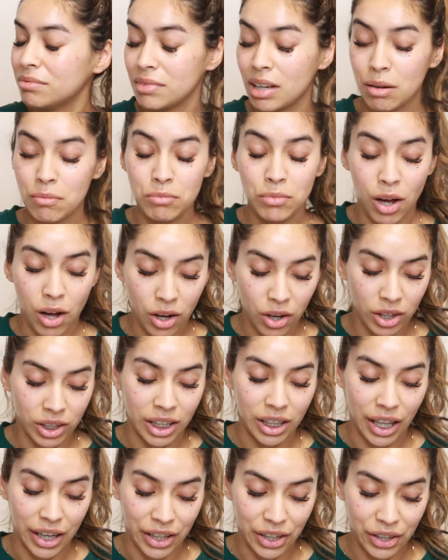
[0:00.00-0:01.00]
I'm not
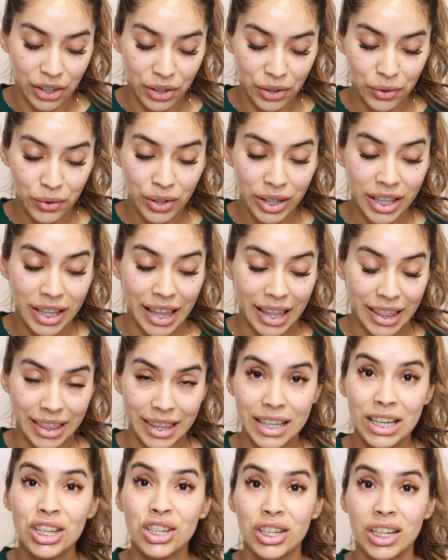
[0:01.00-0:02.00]
gonna lie to you,
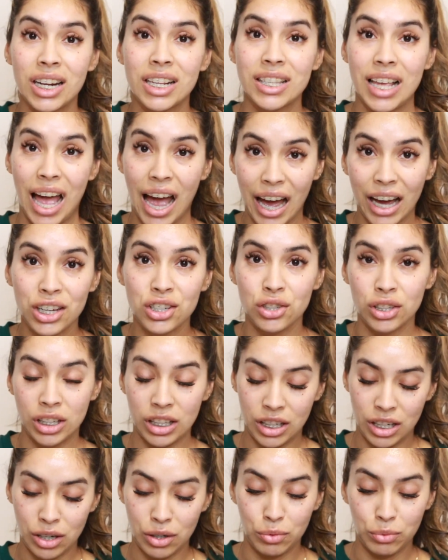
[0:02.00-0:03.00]
this shit is
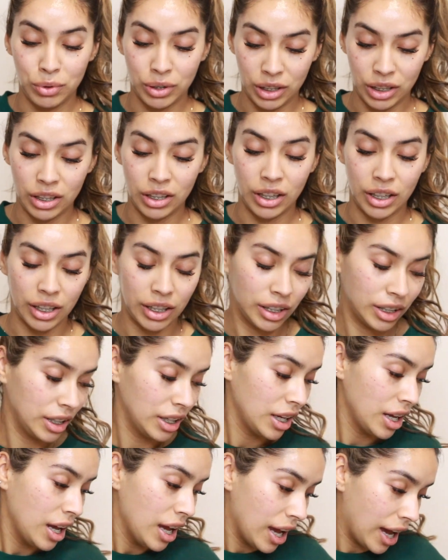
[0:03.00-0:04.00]
actually really good.
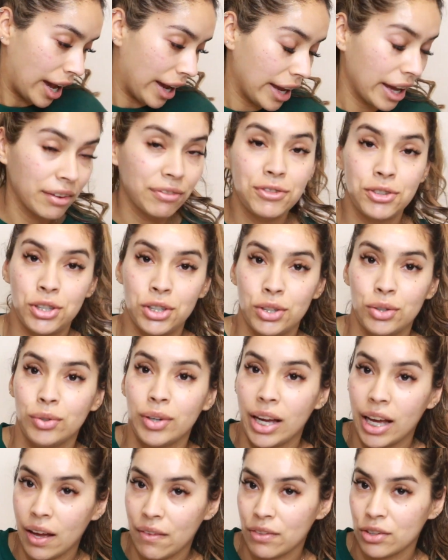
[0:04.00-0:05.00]
I have two.
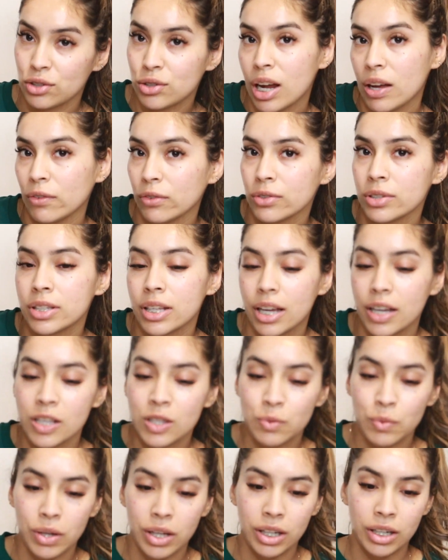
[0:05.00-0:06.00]
I have the travel size
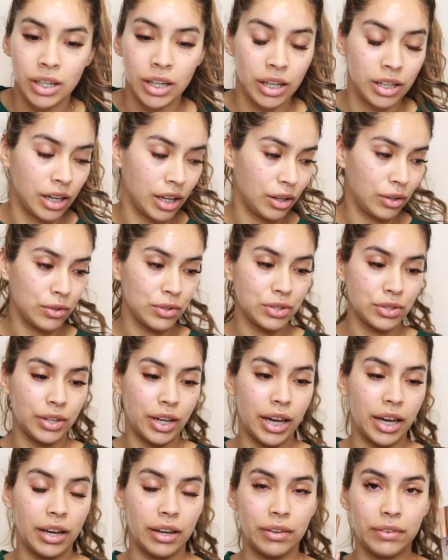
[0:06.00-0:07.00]
one and I also
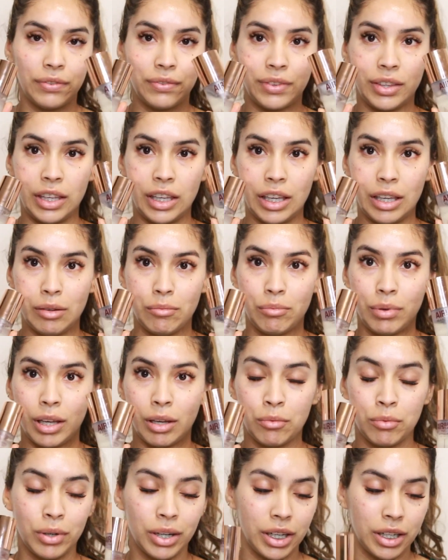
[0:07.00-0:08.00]
have the
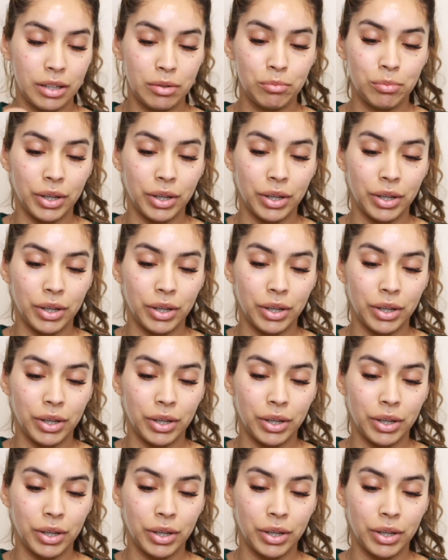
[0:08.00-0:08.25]
big one,